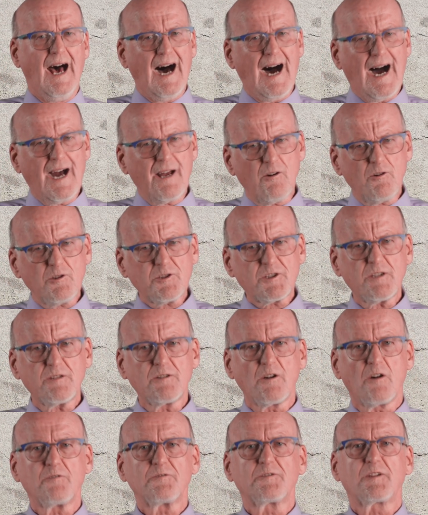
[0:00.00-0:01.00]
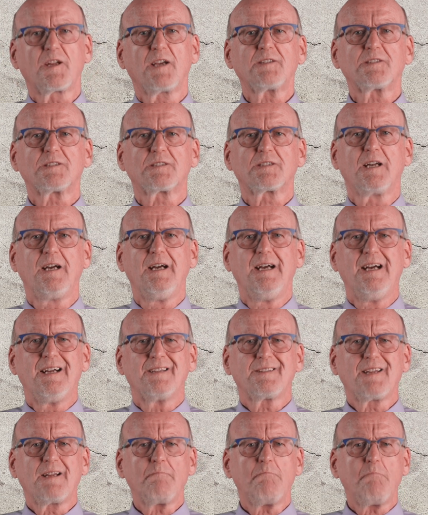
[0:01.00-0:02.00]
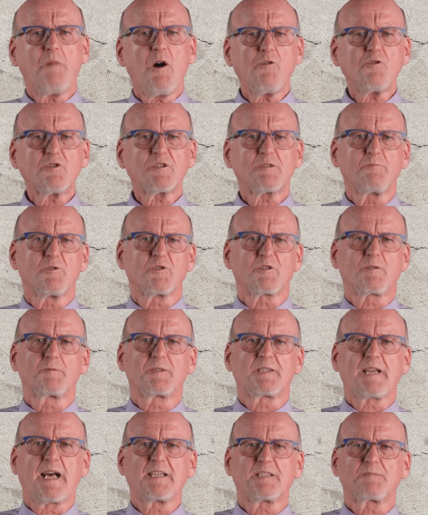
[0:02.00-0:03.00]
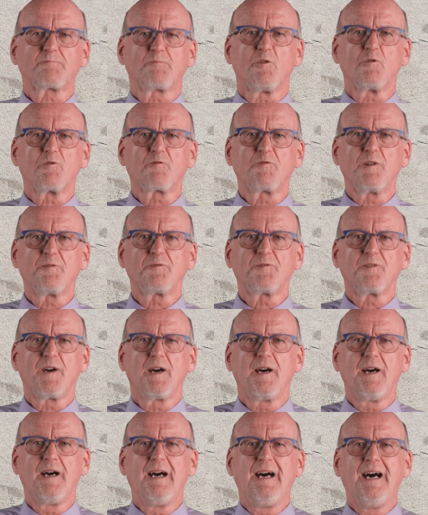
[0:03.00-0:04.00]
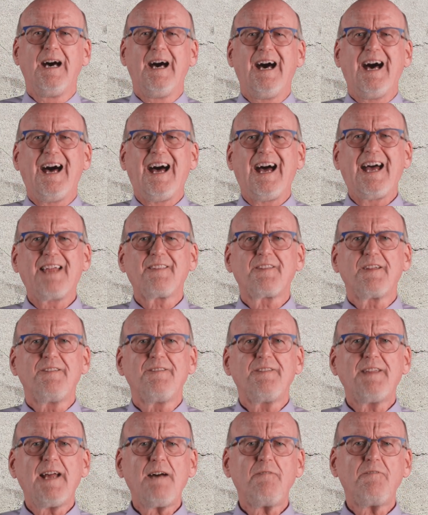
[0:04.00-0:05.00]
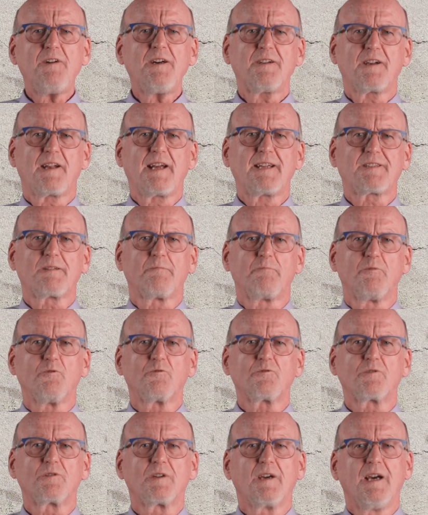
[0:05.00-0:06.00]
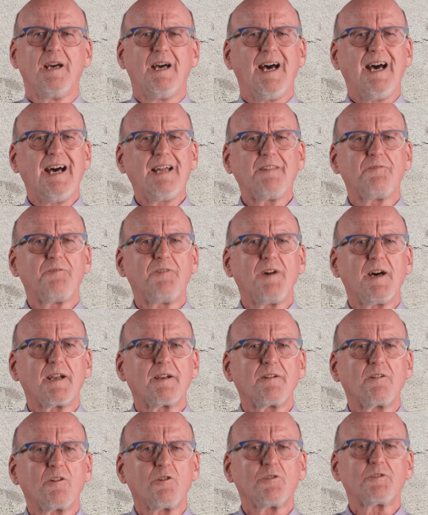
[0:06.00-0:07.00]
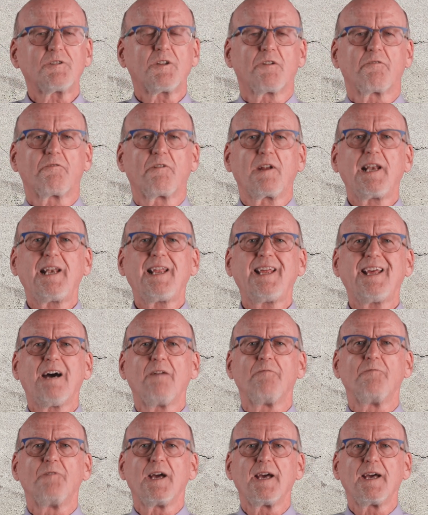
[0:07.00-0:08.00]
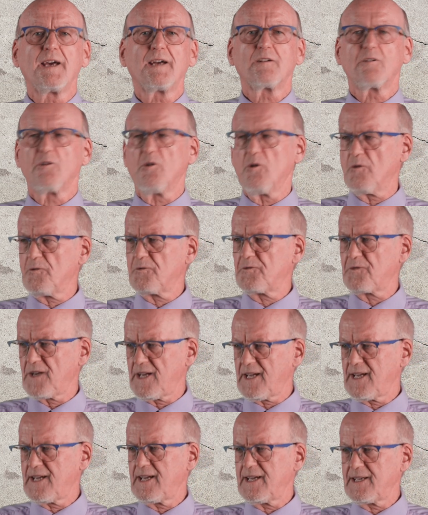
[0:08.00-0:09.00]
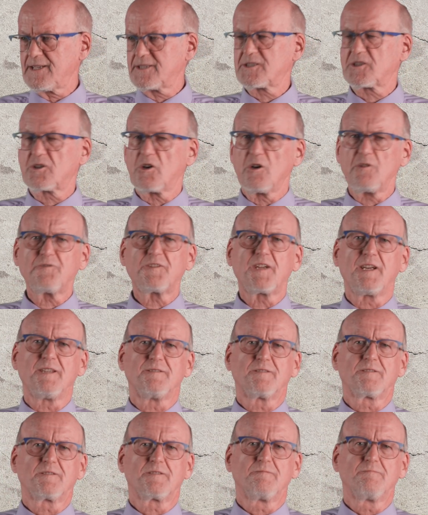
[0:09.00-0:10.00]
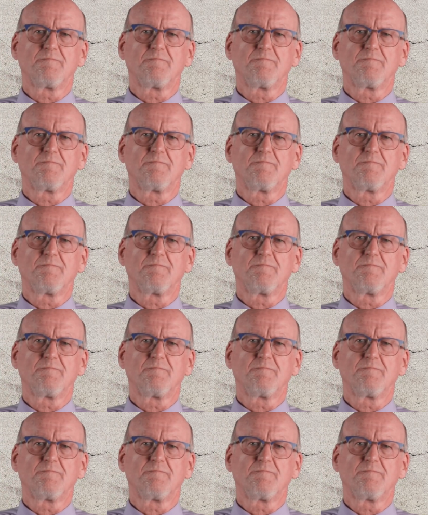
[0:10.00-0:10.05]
I also noticed that most Muslims I spoke with had never read the book and were not really aware of its content.